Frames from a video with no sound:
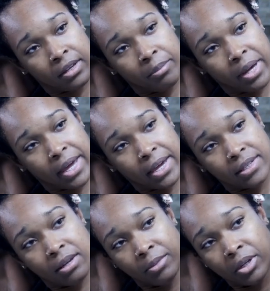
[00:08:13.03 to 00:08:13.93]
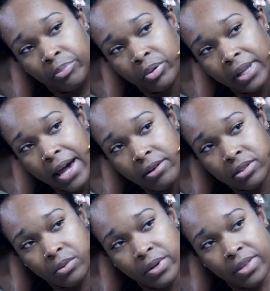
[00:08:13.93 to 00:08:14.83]
In my hands, I'm gonna pull
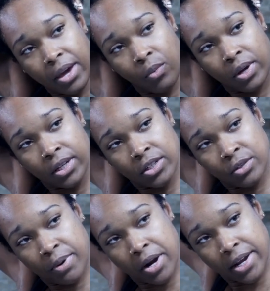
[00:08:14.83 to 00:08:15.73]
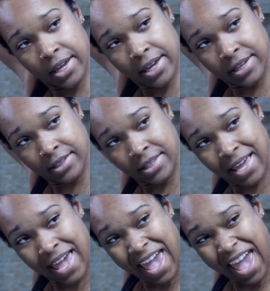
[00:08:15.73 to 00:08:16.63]
out to where that 1-inch part ends.
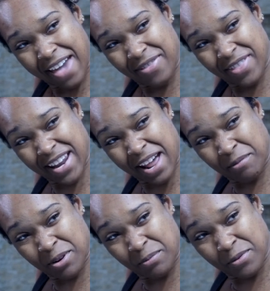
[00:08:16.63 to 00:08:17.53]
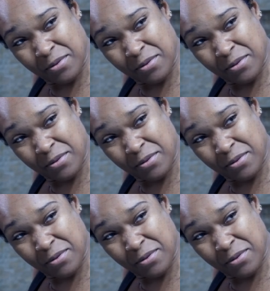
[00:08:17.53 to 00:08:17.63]
And then I'm gonna